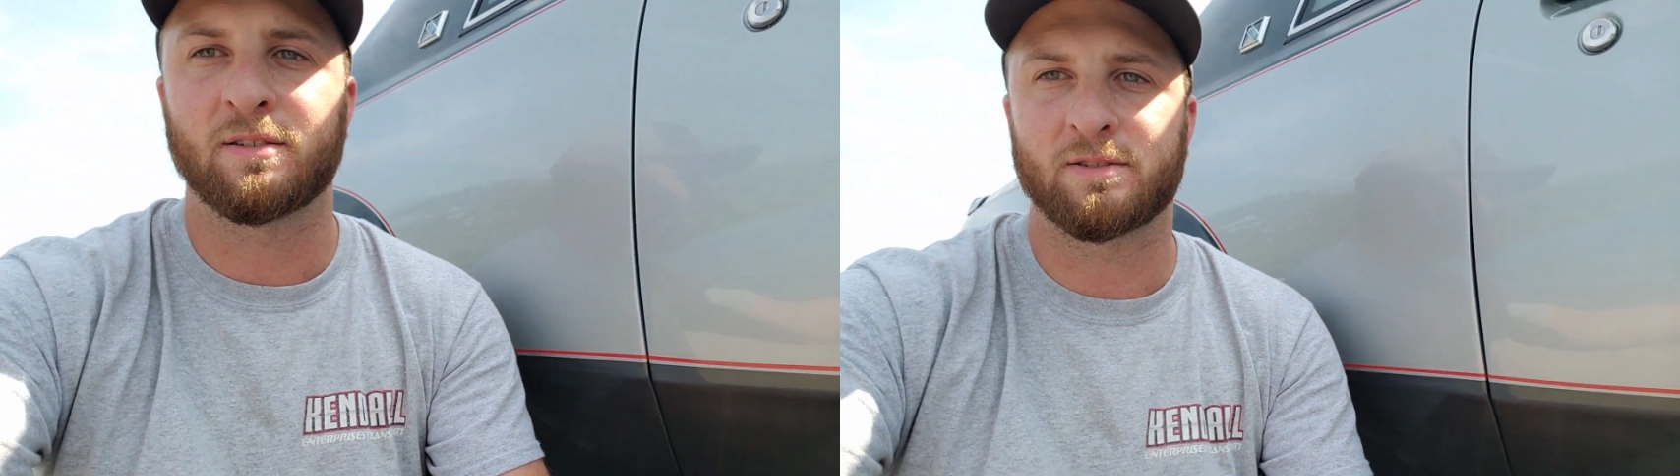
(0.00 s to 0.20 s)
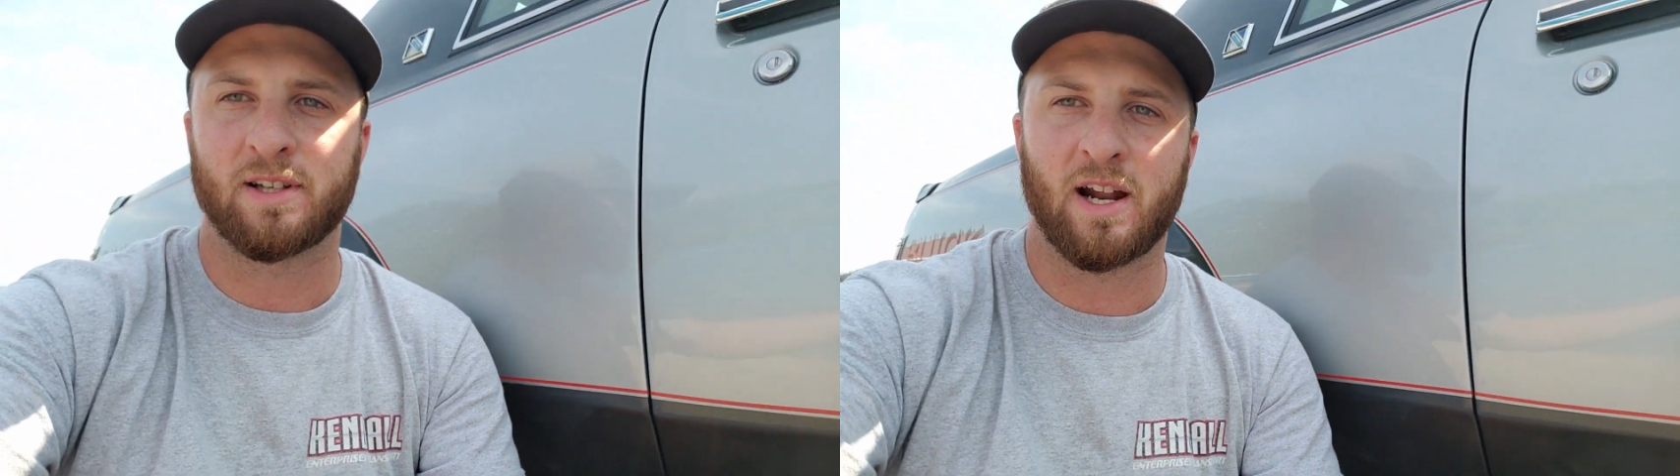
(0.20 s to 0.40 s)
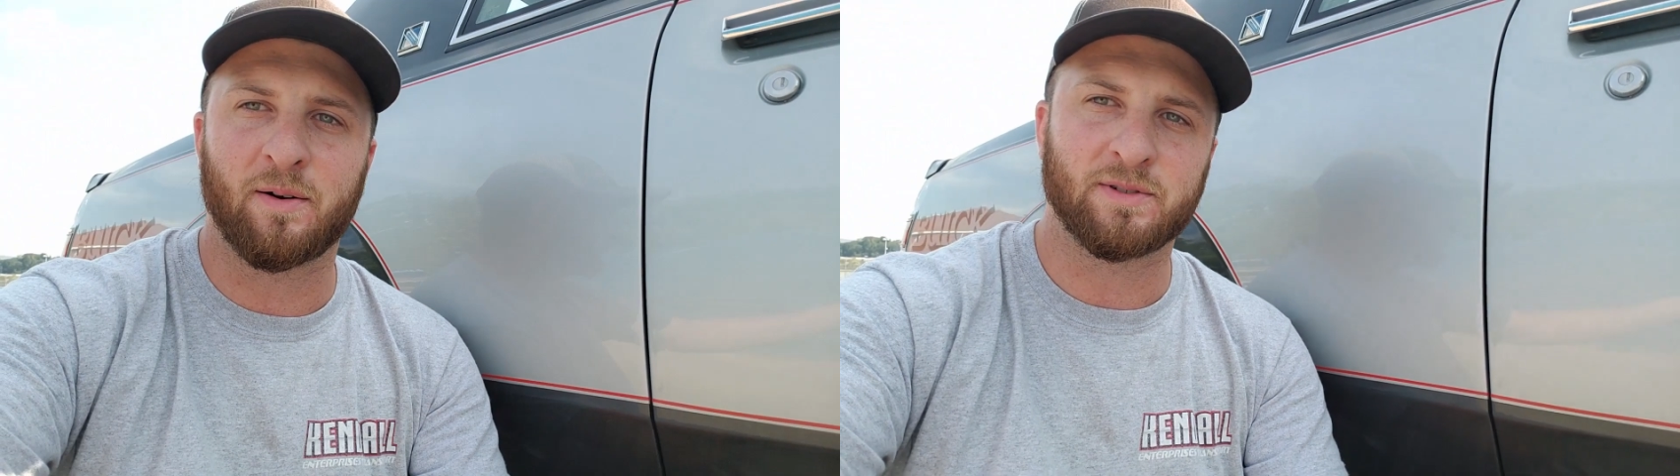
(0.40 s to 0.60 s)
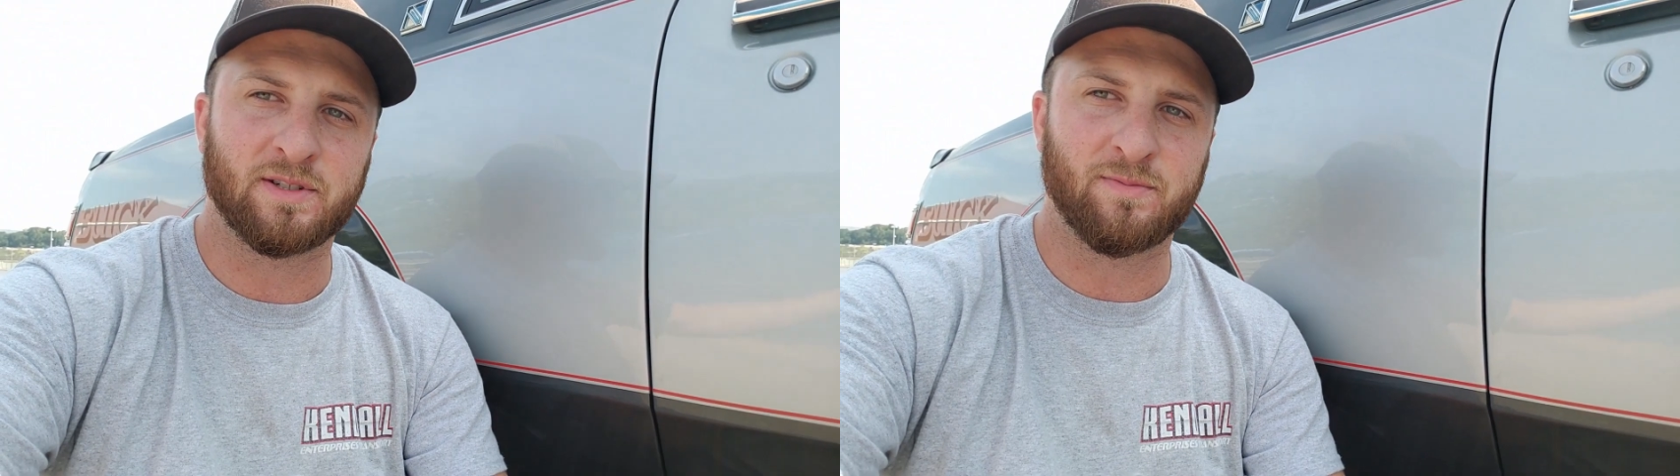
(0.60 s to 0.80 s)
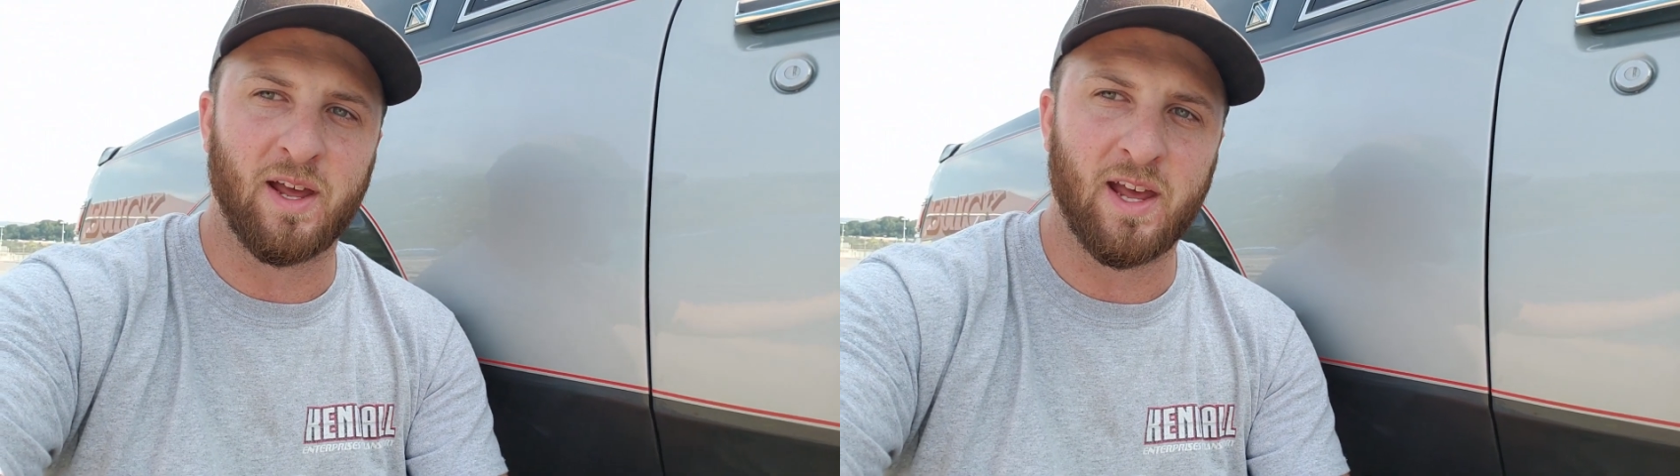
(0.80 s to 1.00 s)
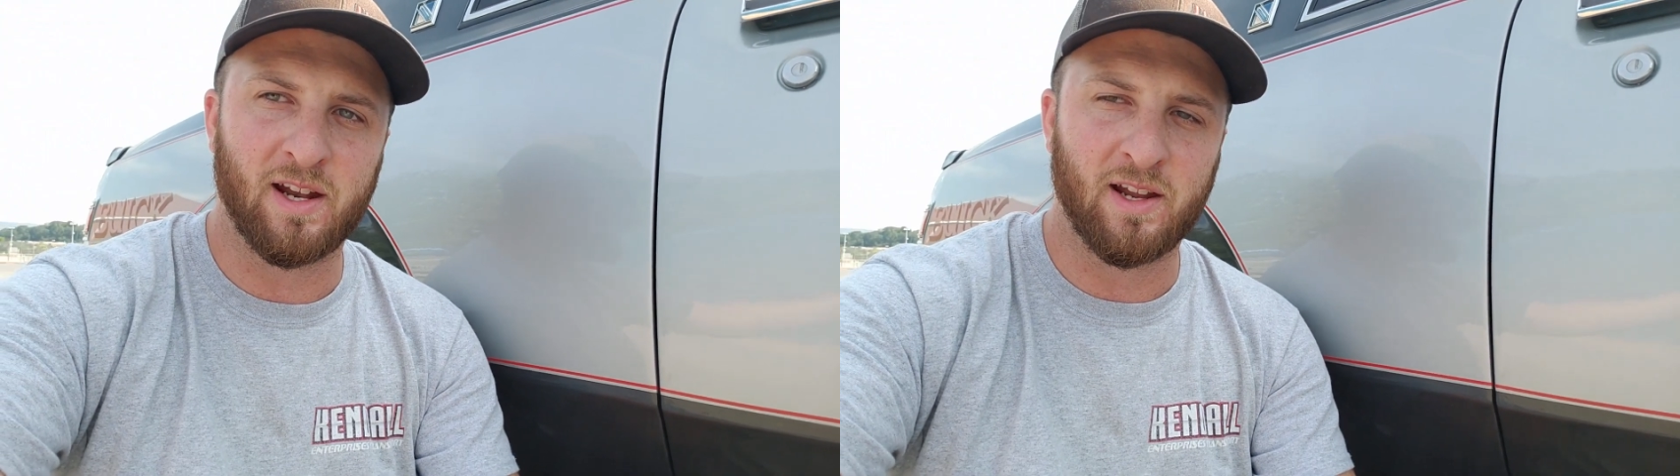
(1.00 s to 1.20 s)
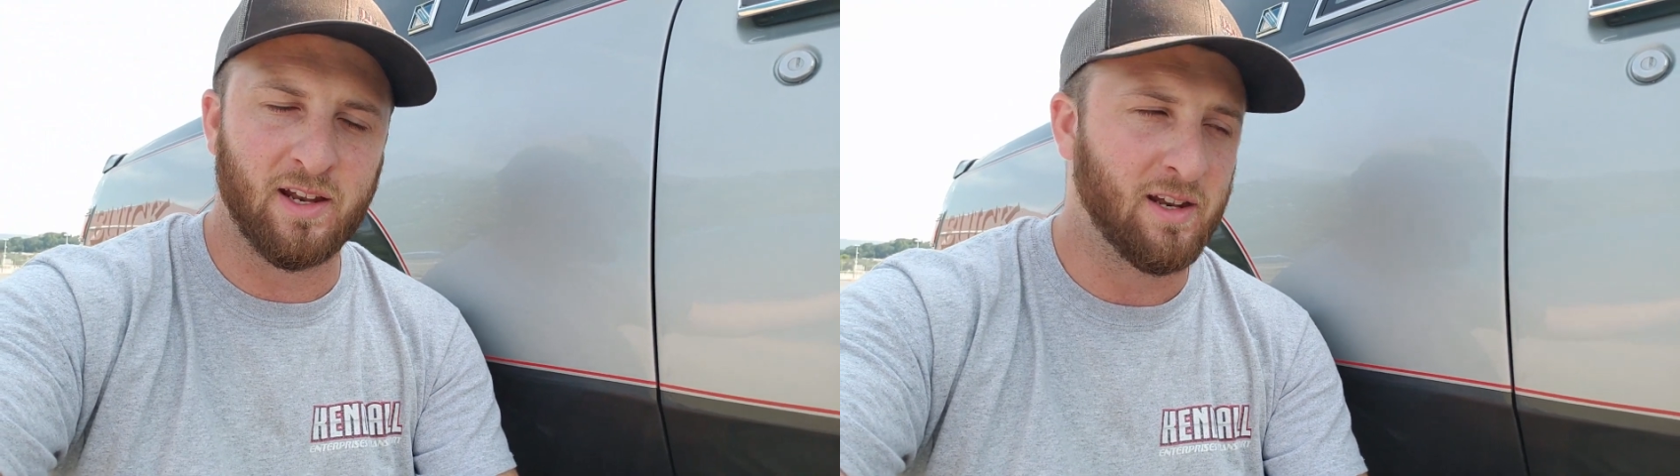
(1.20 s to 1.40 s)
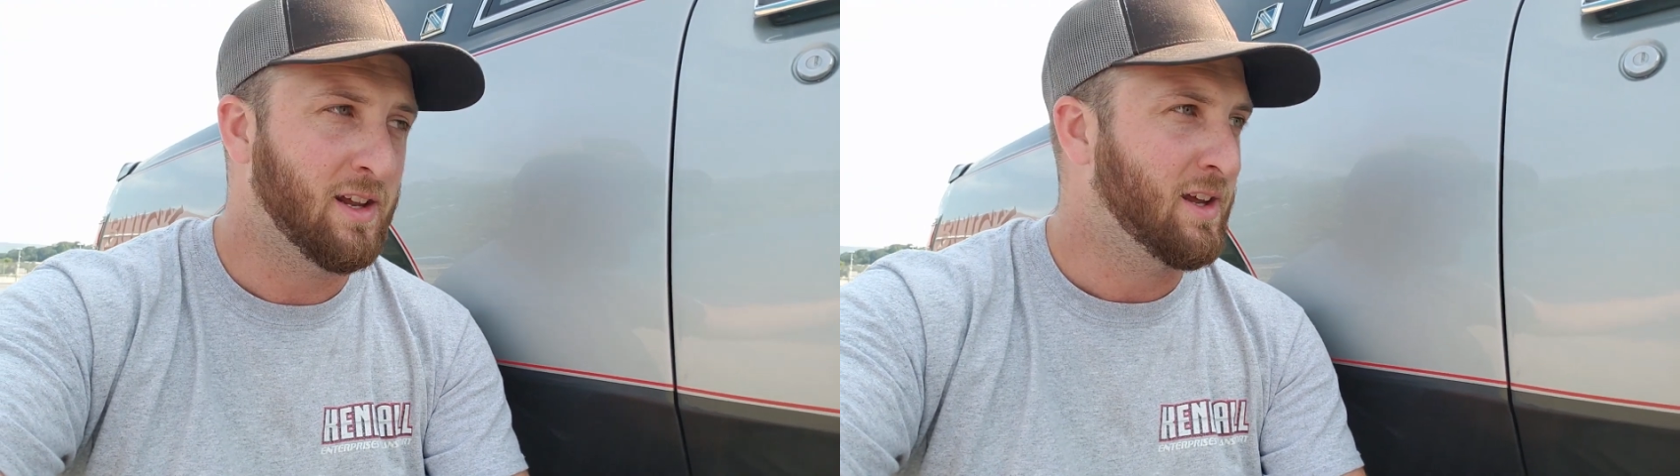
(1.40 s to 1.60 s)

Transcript: said I was his man and